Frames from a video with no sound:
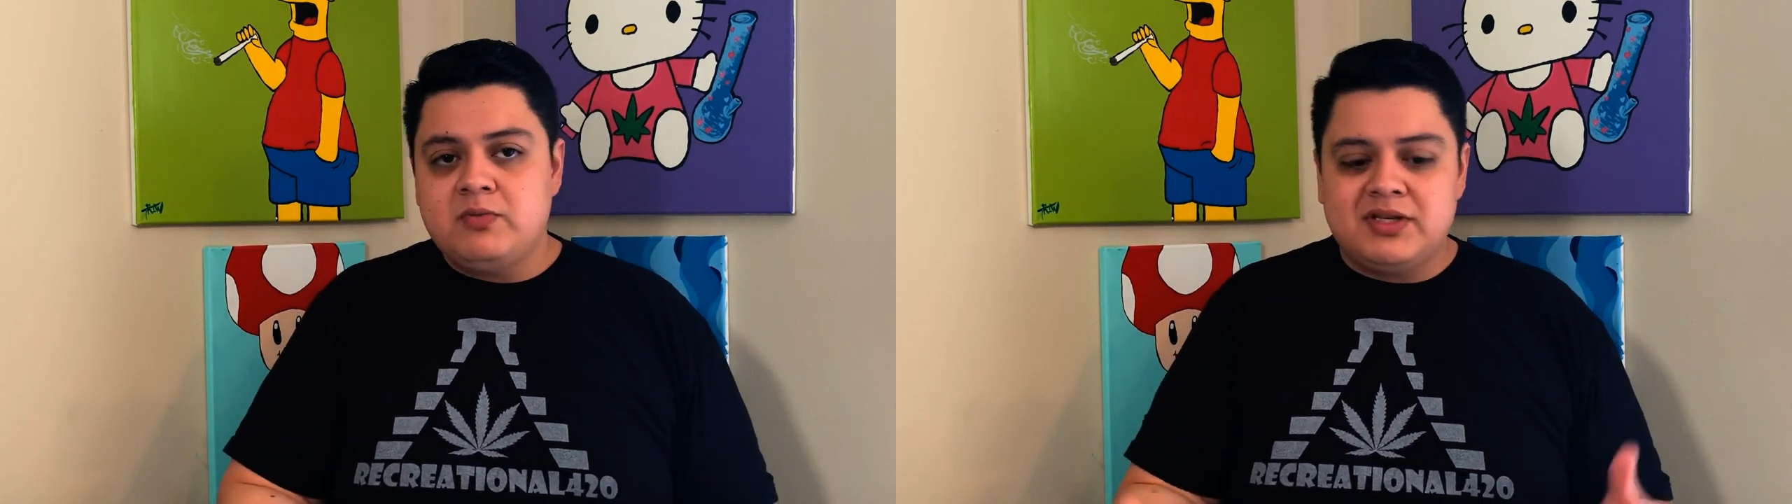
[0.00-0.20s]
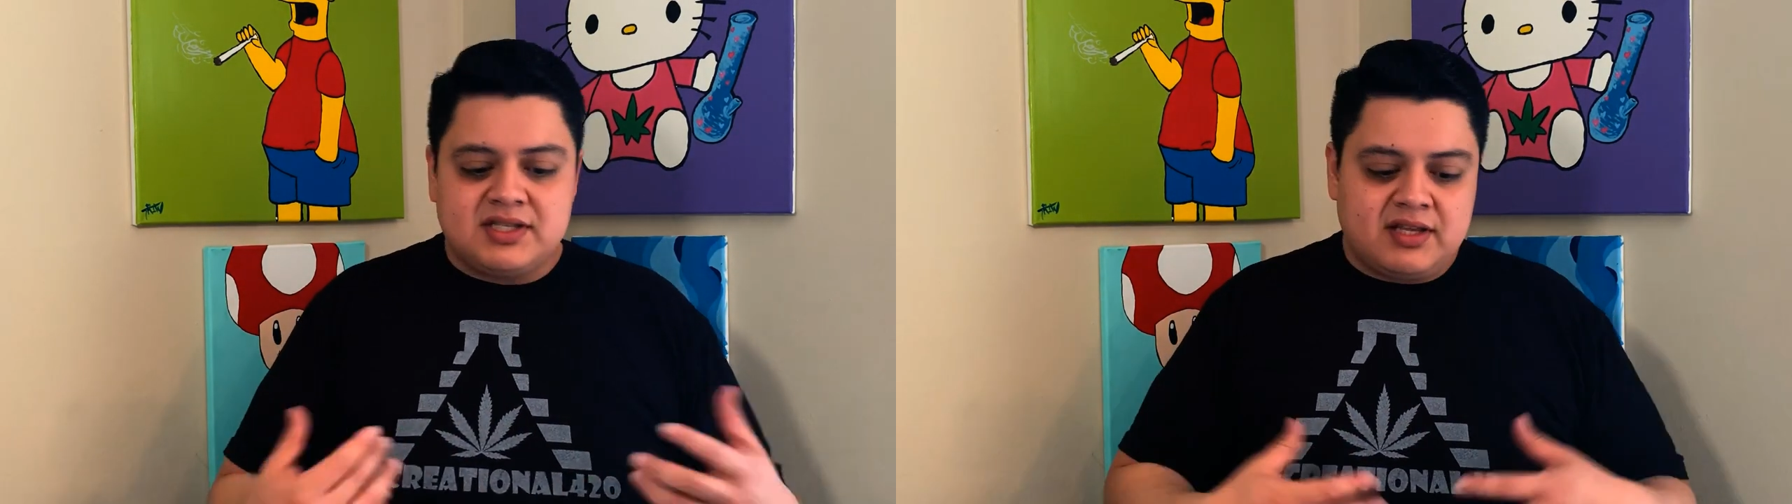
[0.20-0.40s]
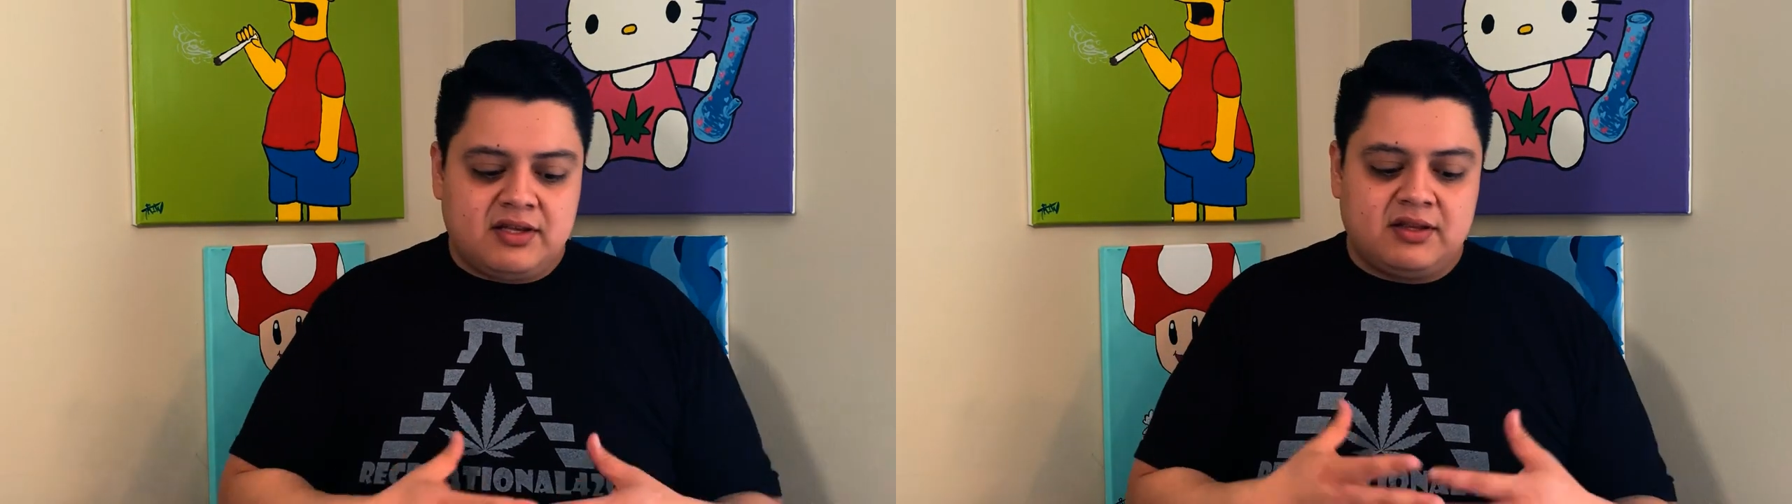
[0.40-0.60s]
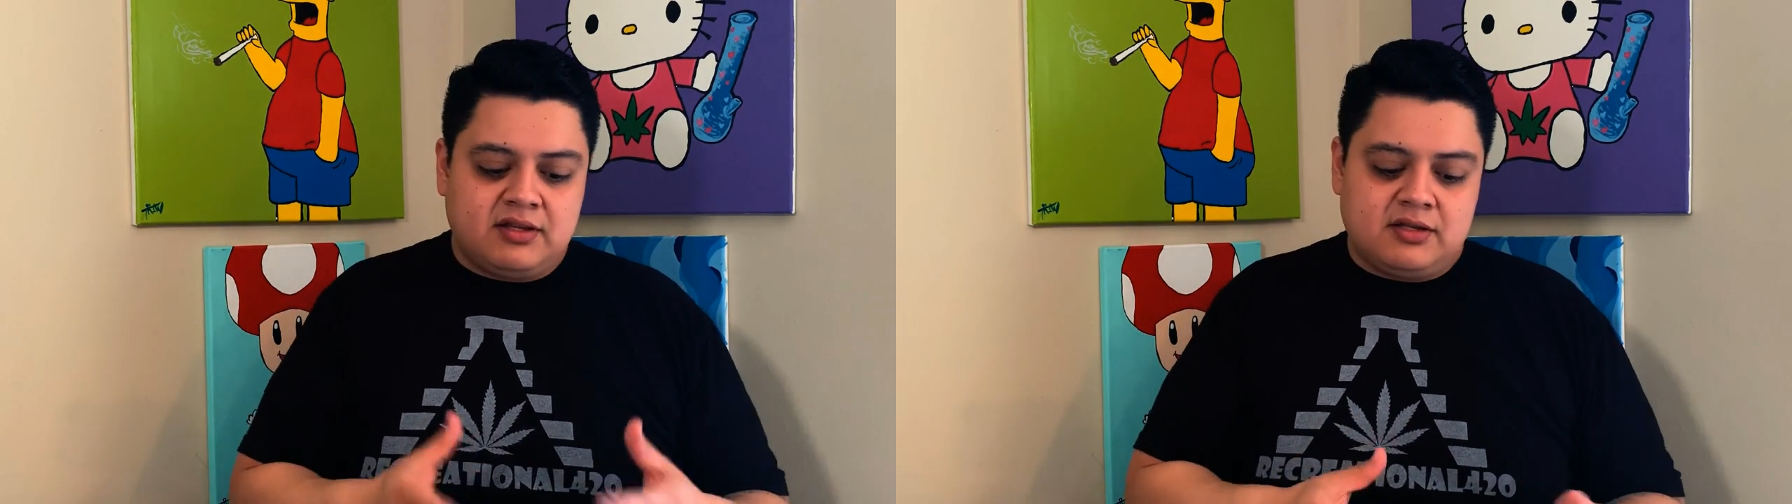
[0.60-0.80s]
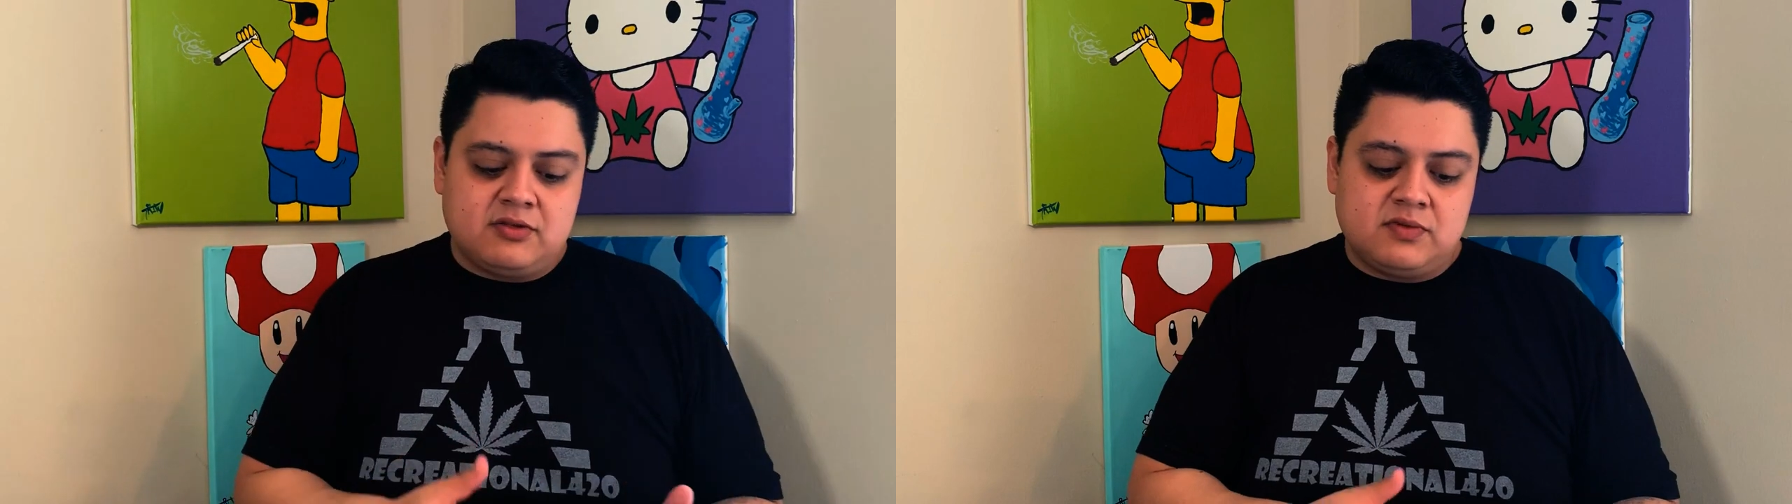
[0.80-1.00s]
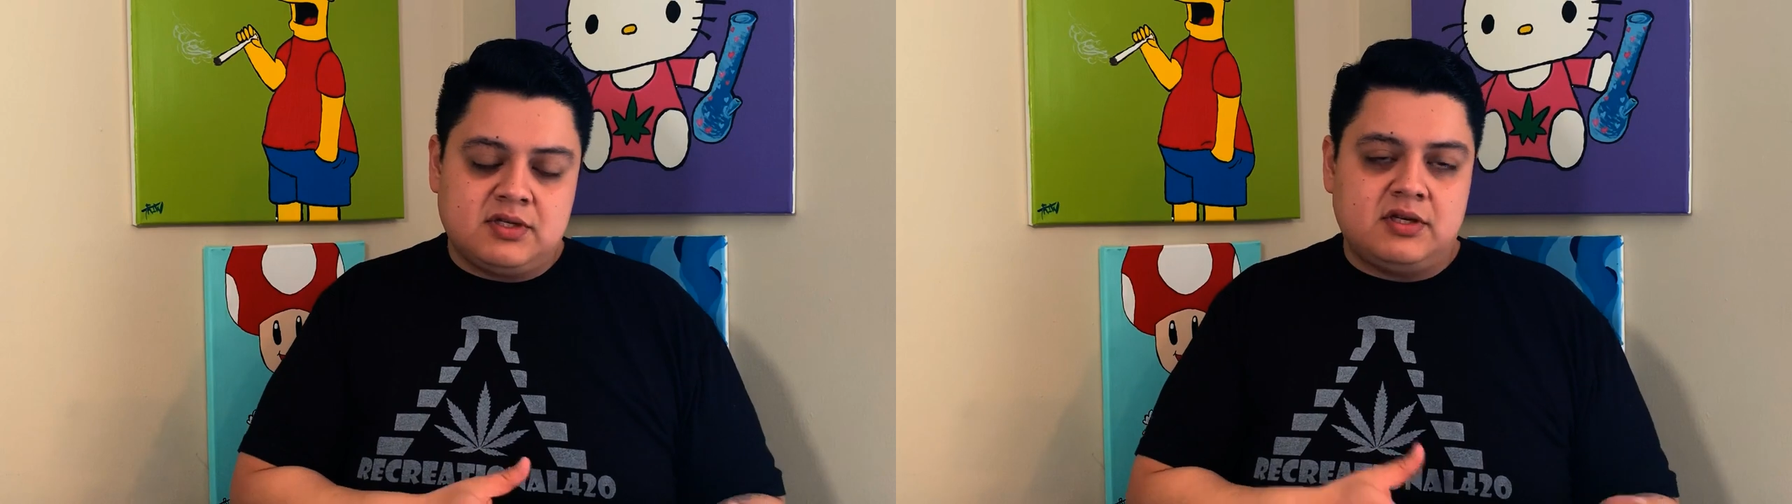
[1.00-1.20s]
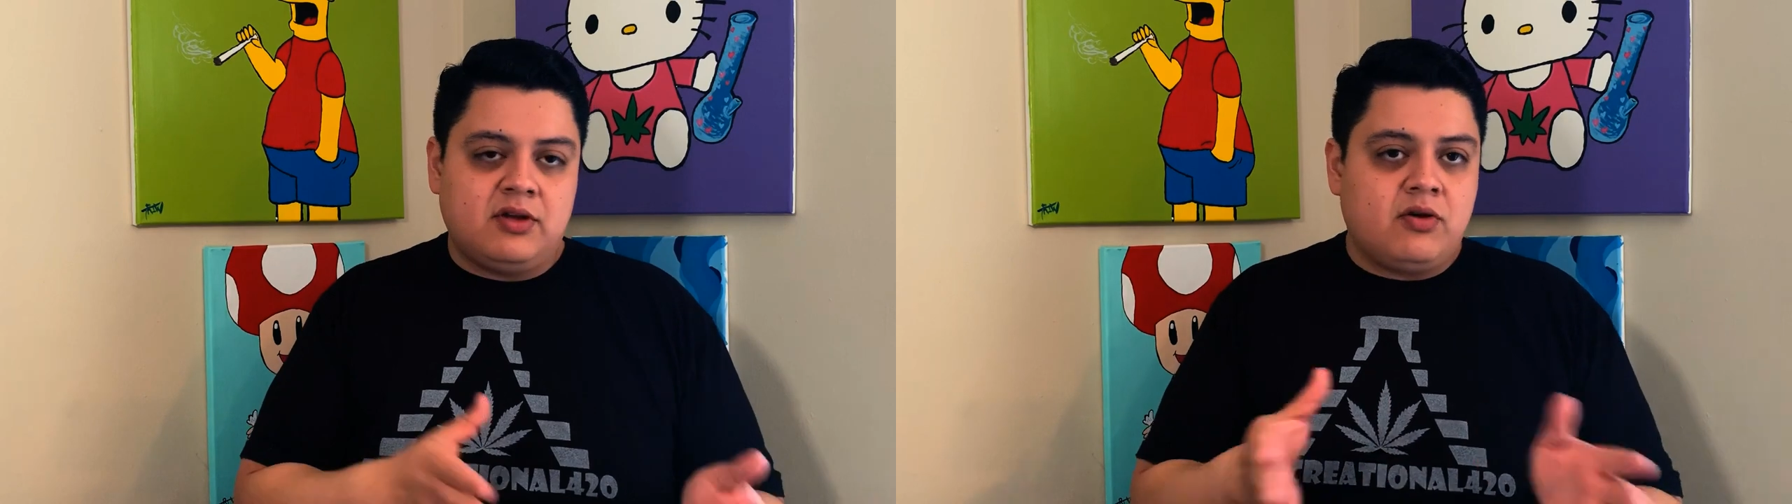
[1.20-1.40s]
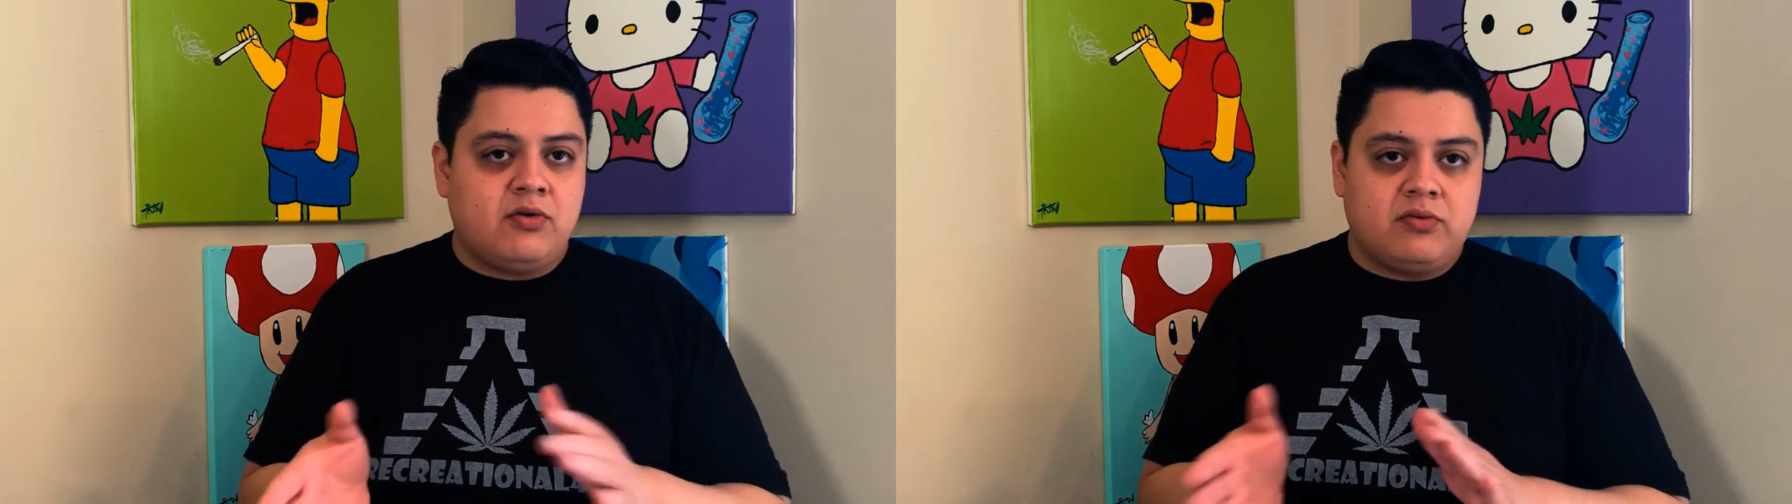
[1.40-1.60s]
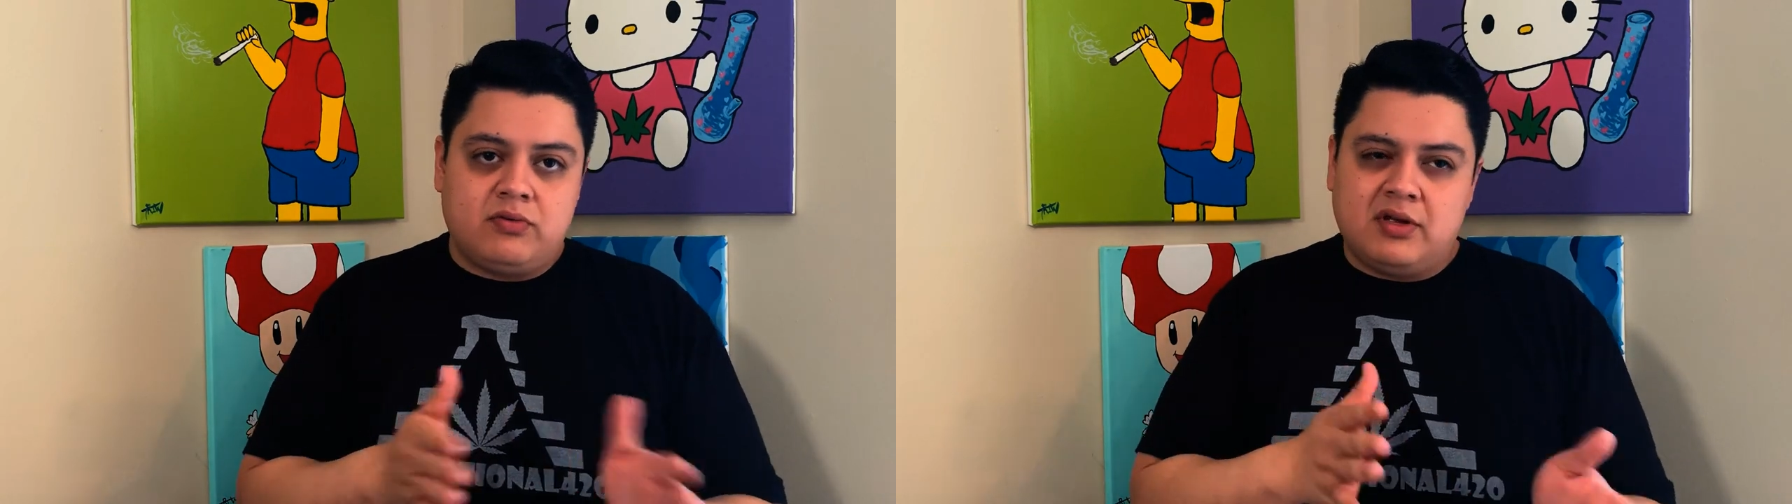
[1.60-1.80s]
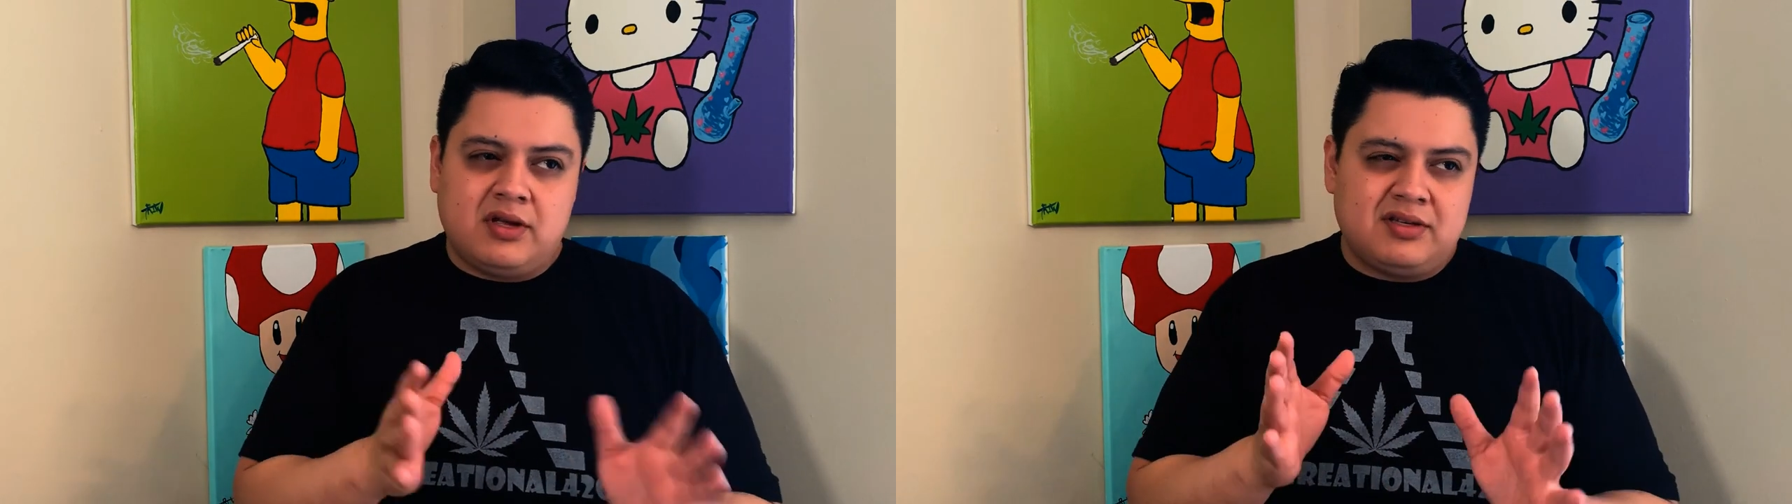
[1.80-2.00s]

because I think that this one's gonna go uh,